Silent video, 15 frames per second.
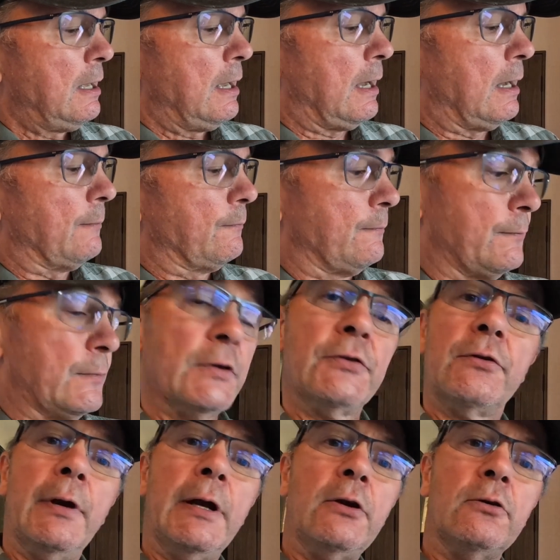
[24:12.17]
the
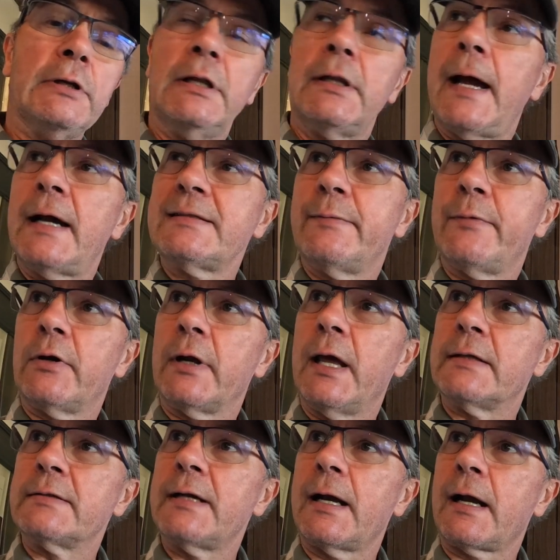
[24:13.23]
screen only lasts about
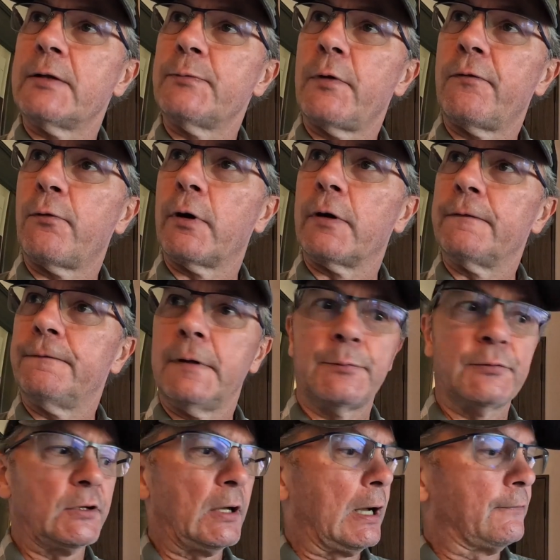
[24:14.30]
8 seconds before it
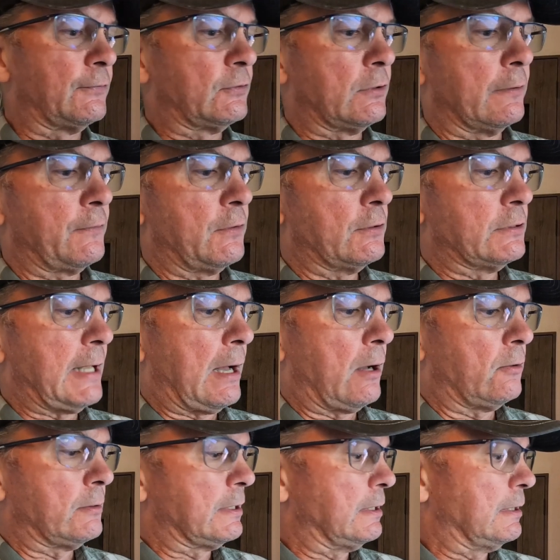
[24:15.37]
flips off. So if you're
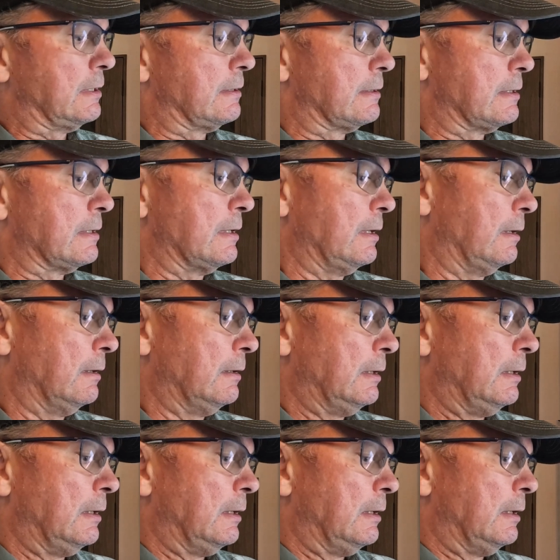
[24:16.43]
down in the
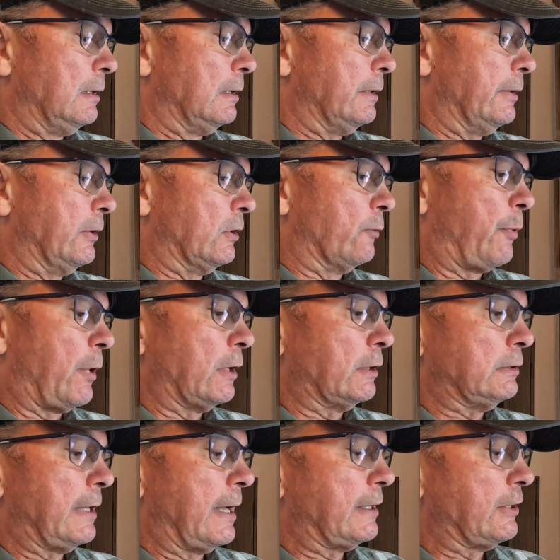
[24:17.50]

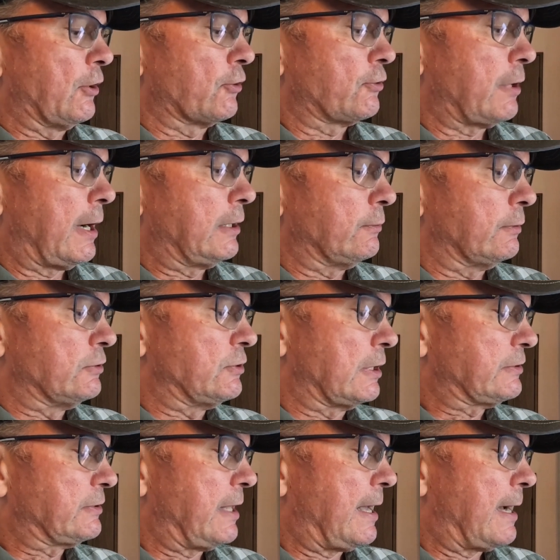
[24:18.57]
park lane and you're trying to
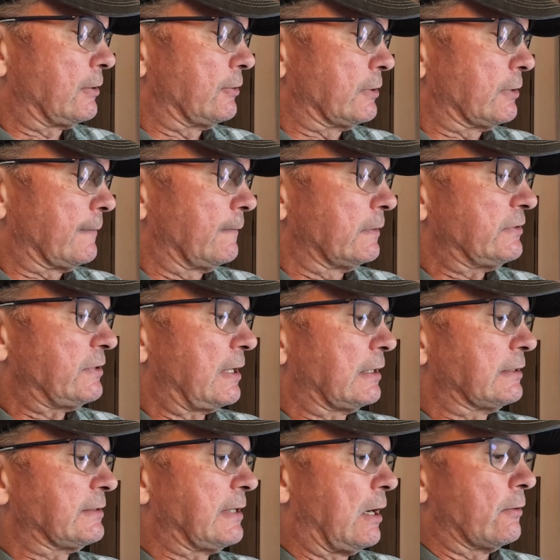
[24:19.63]
adjust that or different
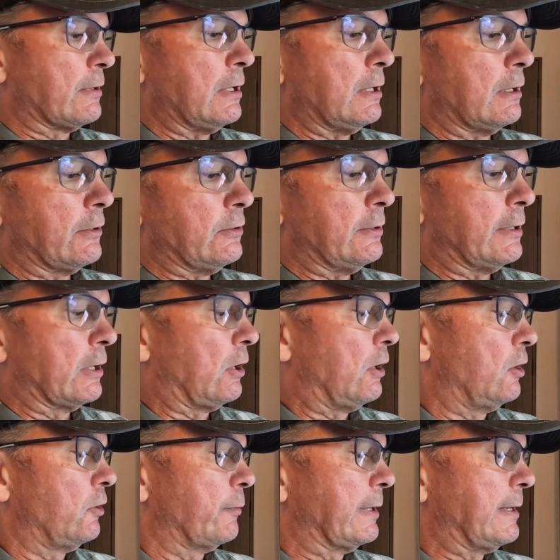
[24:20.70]
settings down here, and you get
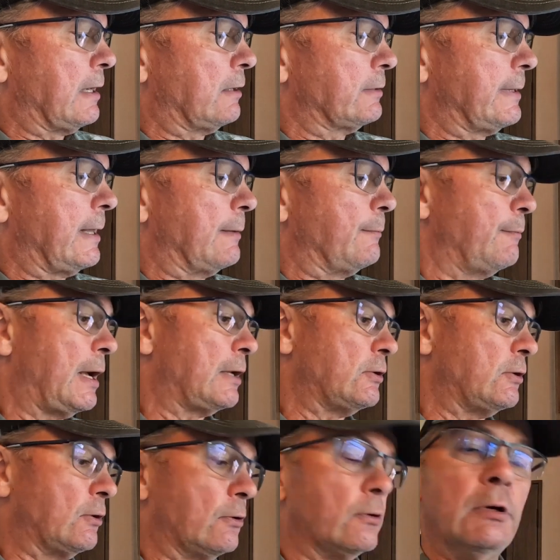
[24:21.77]
all the way down to that
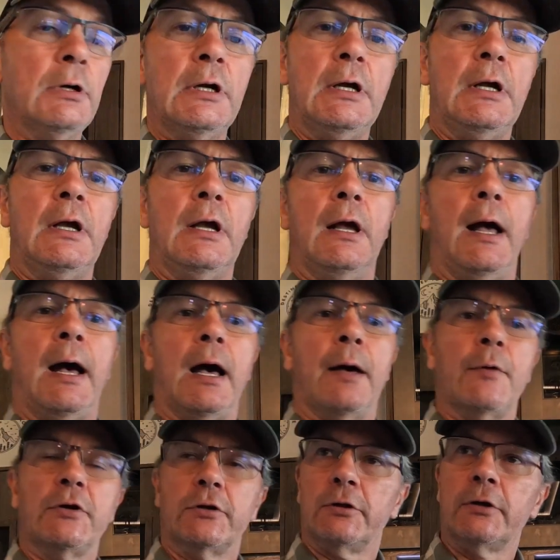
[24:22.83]
menu
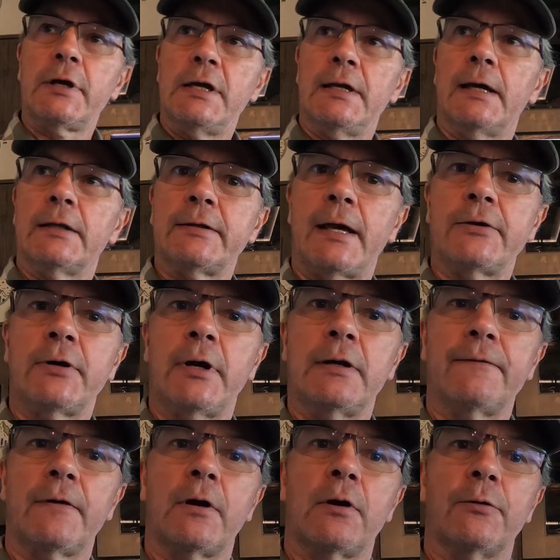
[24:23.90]
and you're looking at that trying to
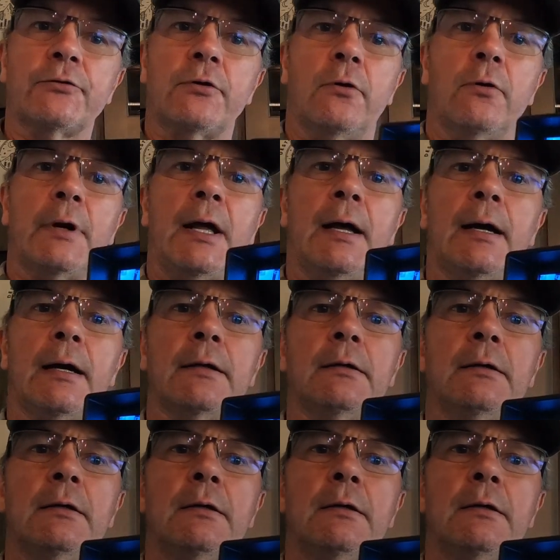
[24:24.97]
figure out what's going on,